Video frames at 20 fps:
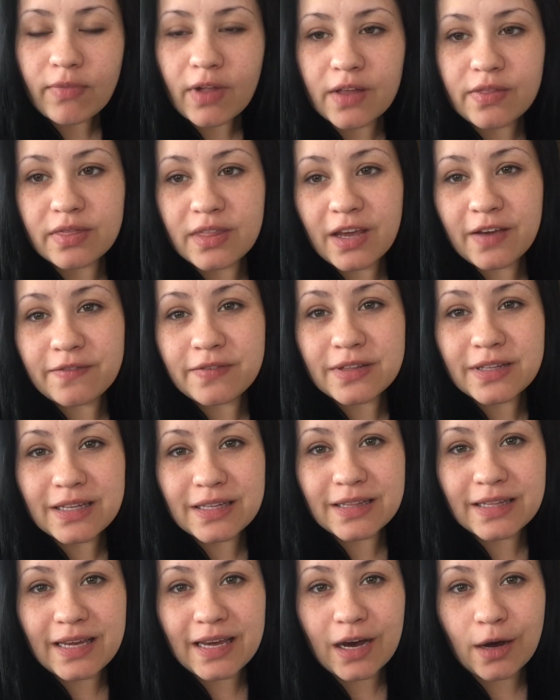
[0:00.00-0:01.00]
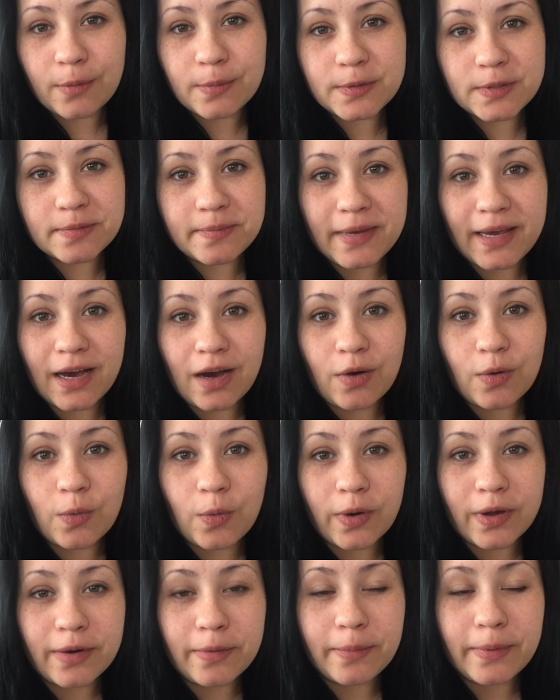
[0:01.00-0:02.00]
and thankfully, Lee helps me out
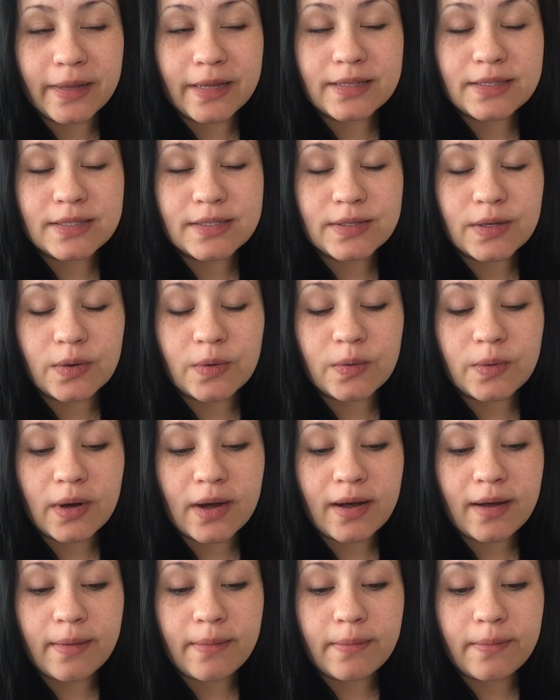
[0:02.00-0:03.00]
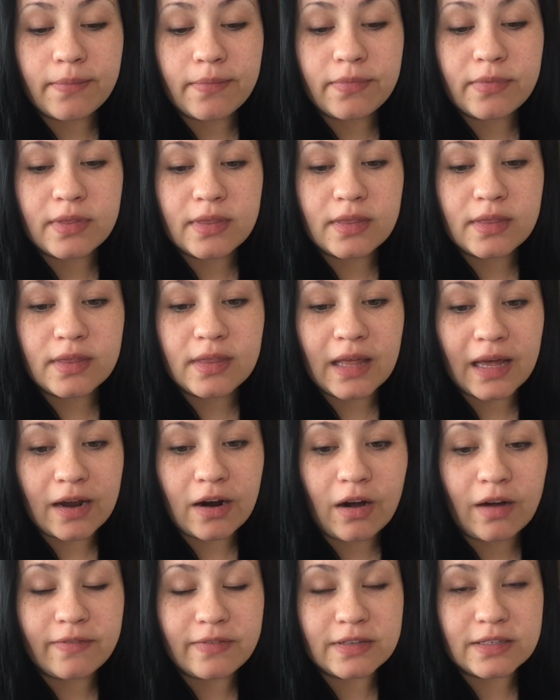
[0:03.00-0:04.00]
quite a bit, so um, that
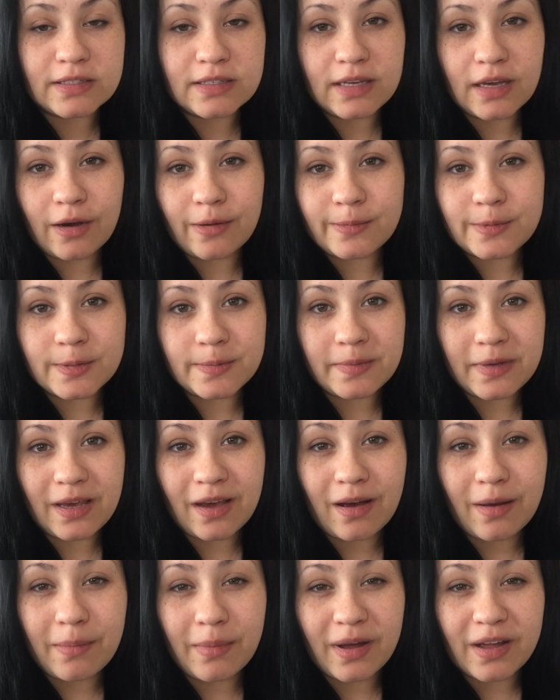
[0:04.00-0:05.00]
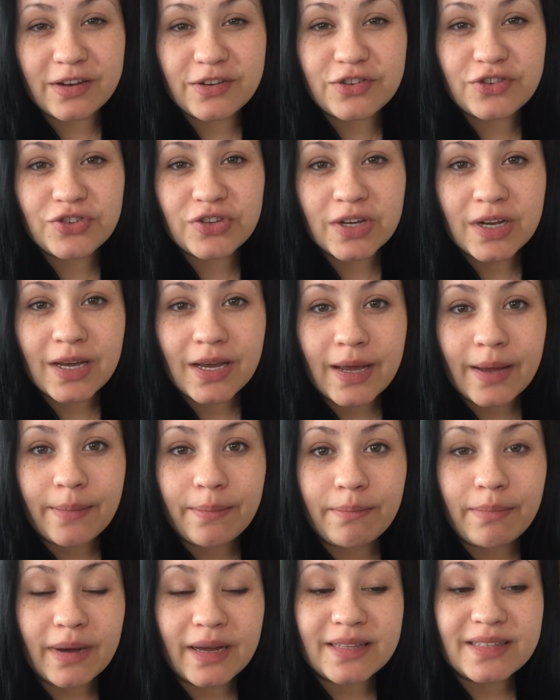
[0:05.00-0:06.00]
obviously helps me a bunch.
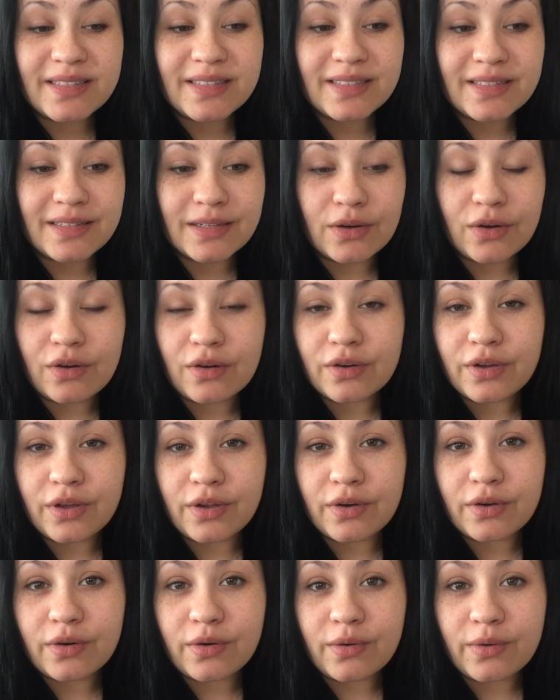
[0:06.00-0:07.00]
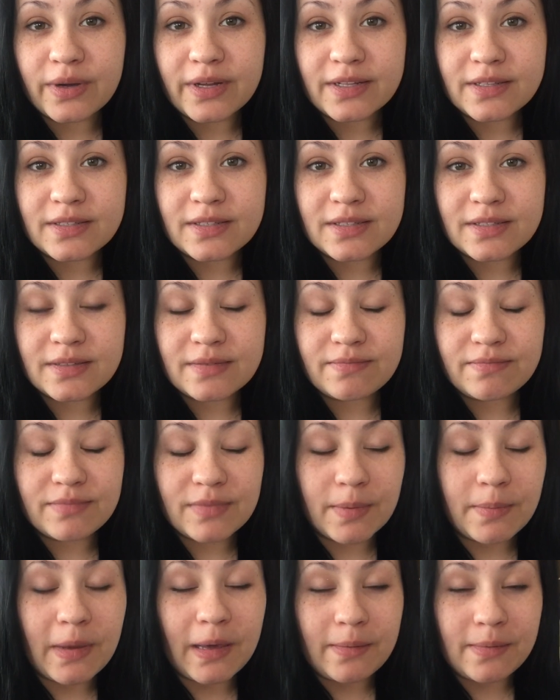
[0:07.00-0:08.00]
But still, you know, it's
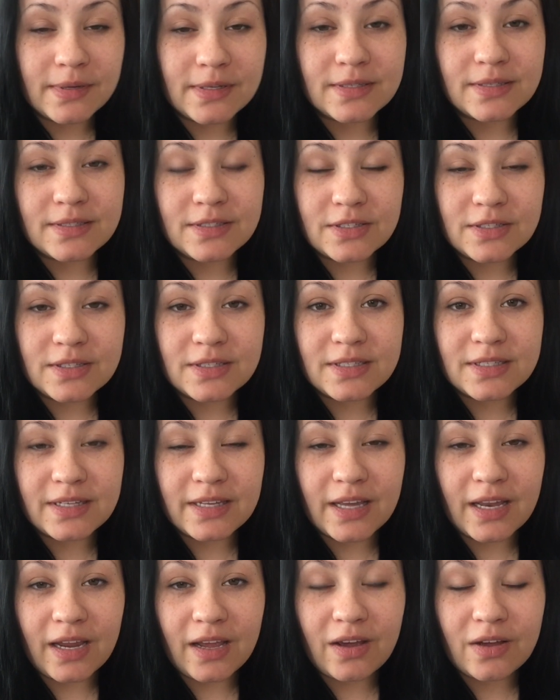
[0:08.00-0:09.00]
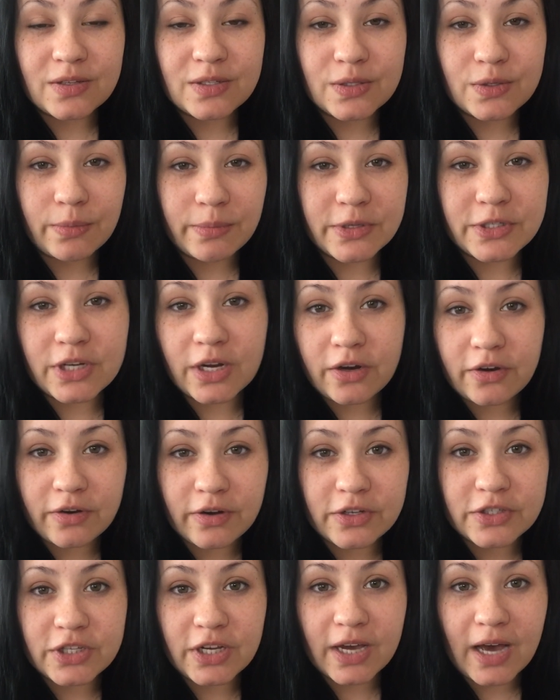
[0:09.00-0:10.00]
the baby's just getting so much
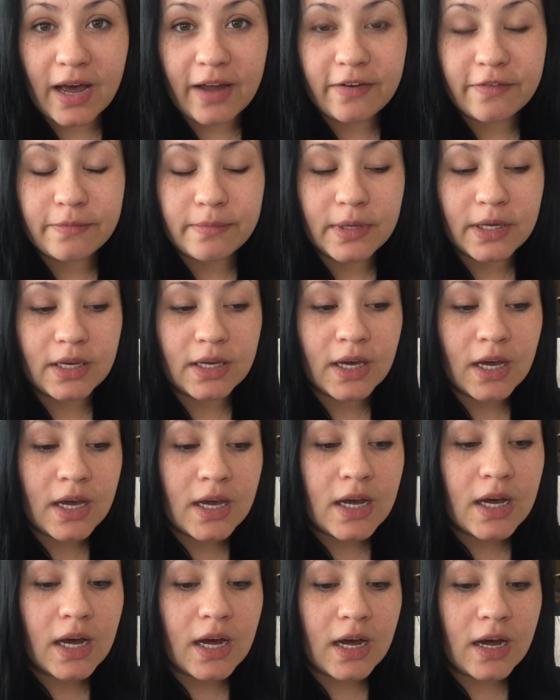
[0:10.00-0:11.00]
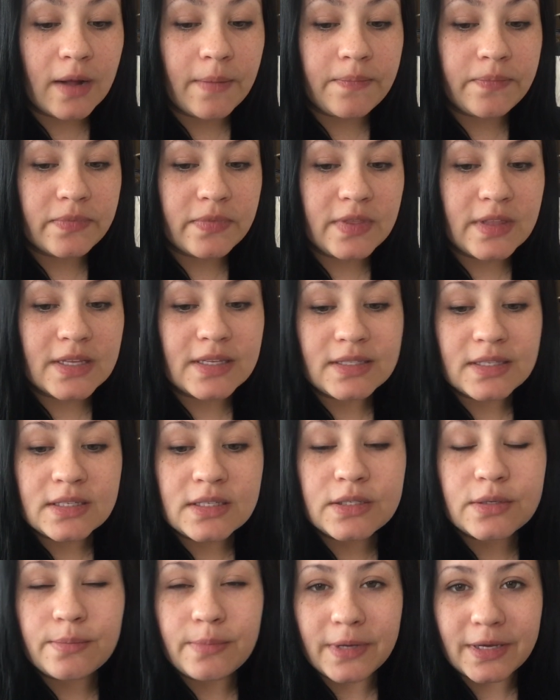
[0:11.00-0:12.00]
energy out of me. Um, this
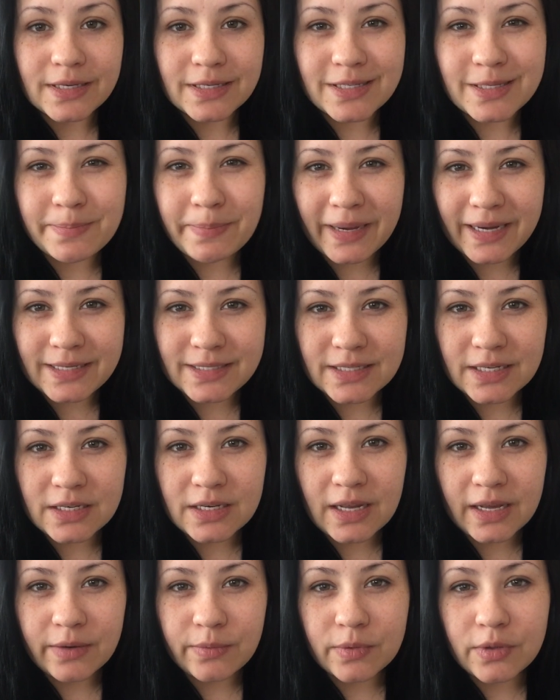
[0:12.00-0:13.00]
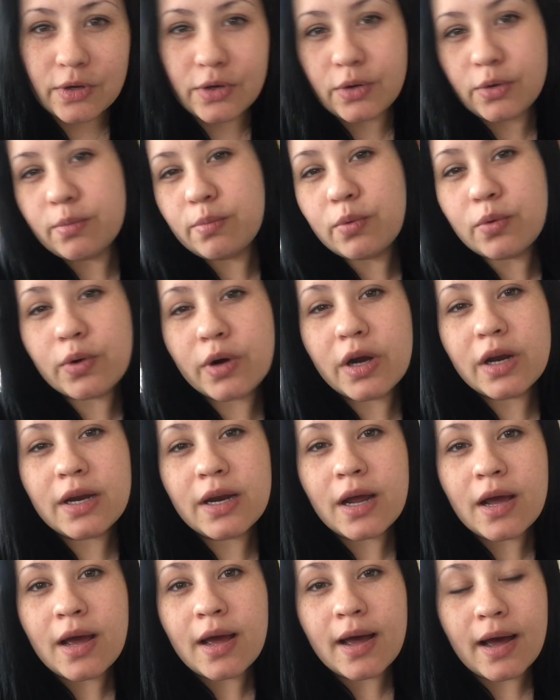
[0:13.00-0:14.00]
is to be expected. Like with a
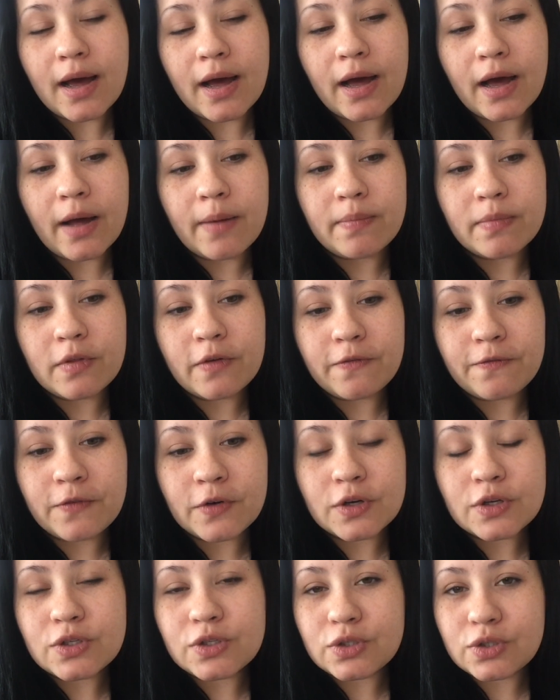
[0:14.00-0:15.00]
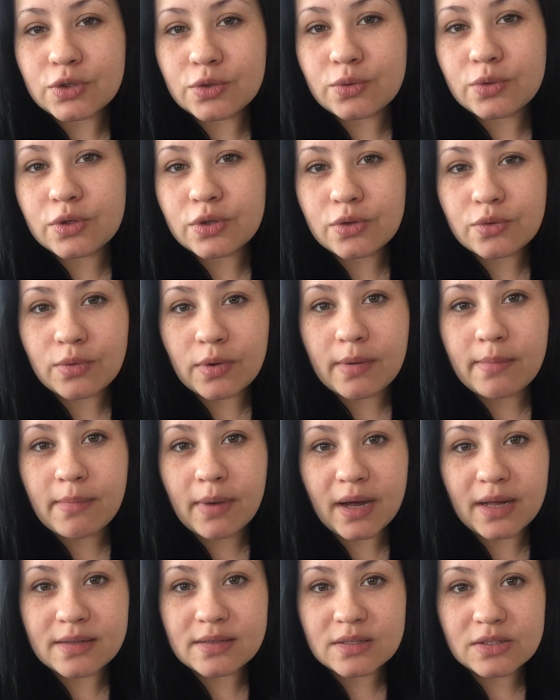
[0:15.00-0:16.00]
newborn, um, the first two to three
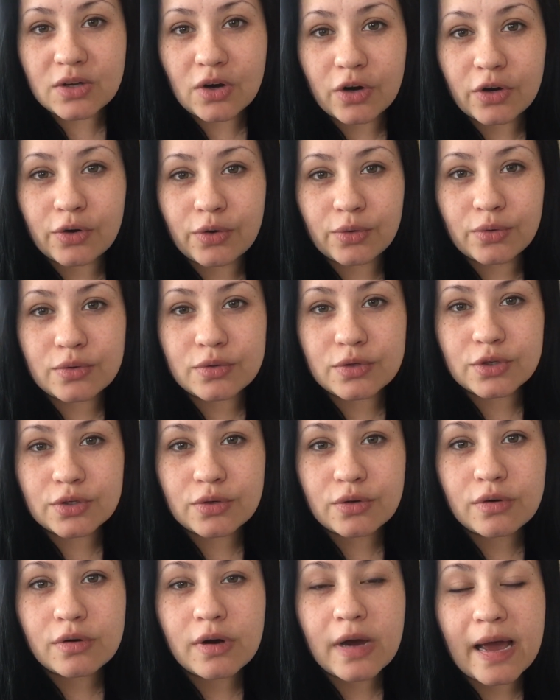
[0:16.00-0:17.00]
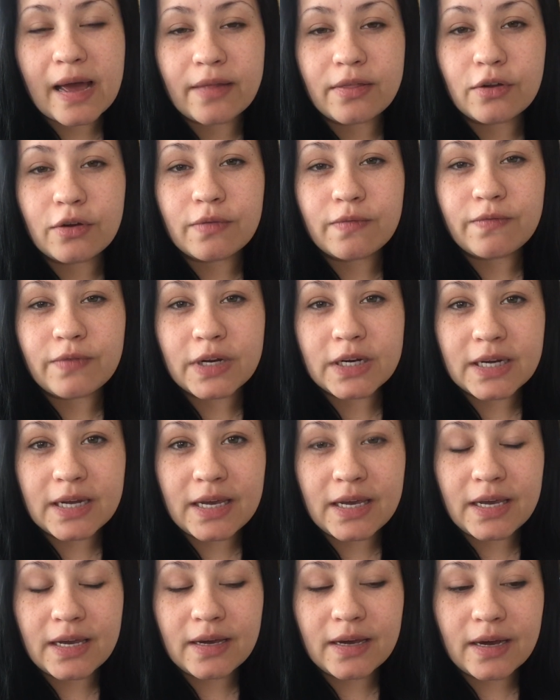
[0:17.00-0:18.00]
months are crucial and they're
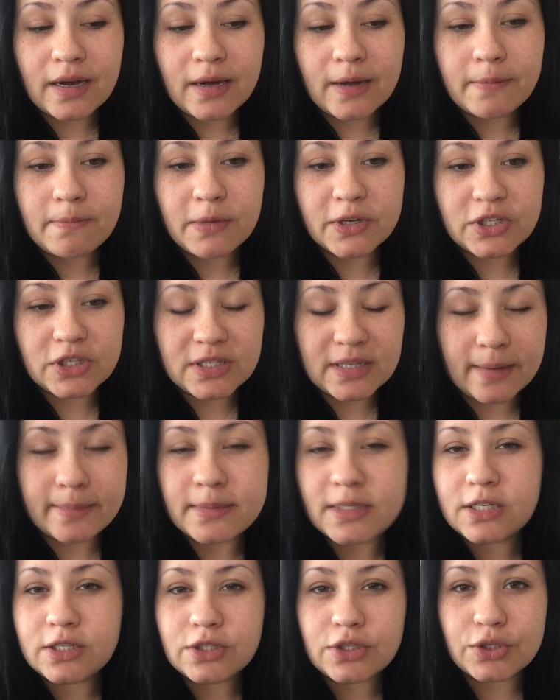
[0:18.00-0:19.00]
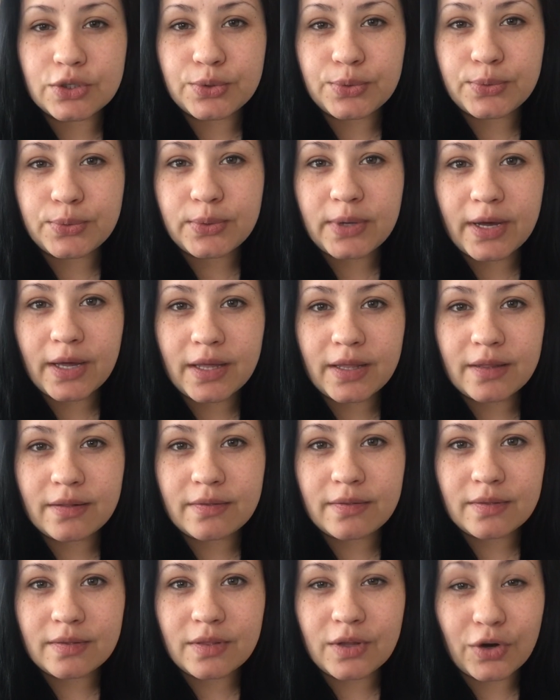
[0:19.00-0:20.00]
very uh, much adapting to uh,
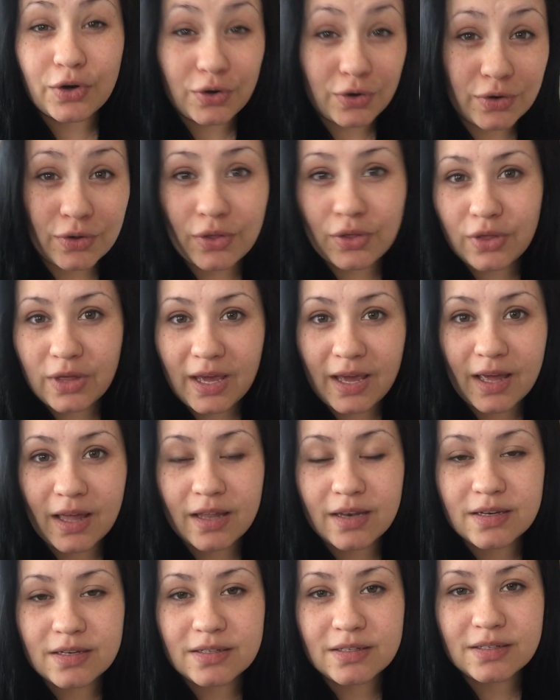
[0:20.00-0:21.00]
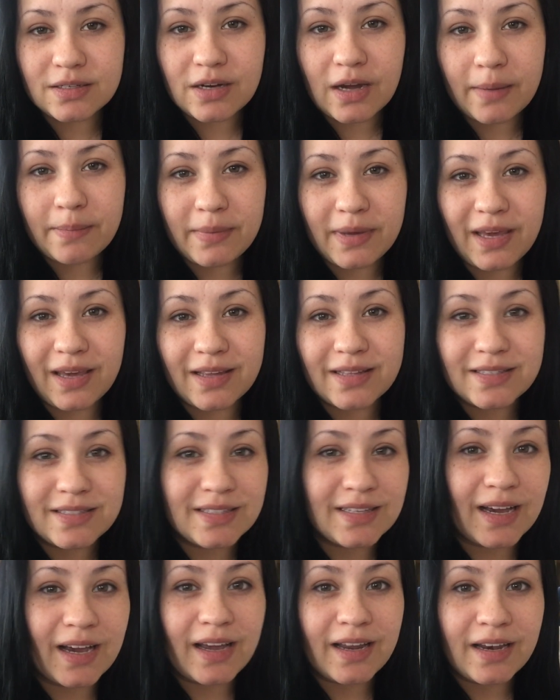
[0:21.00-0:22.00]
the earth and not being
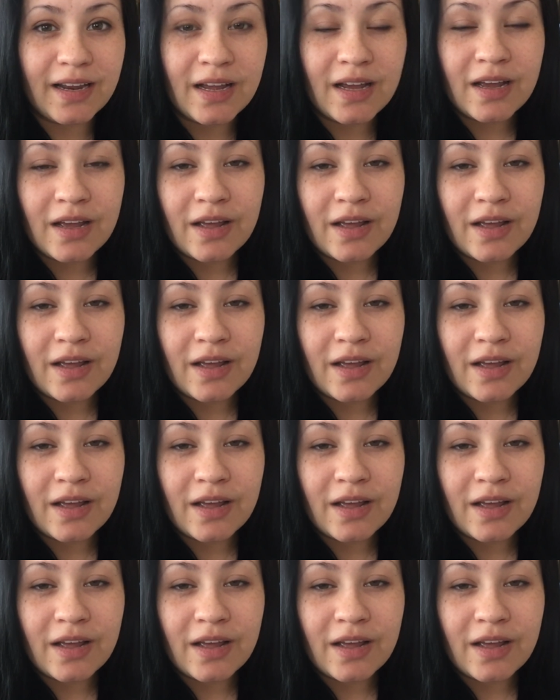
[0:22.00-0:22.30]
inside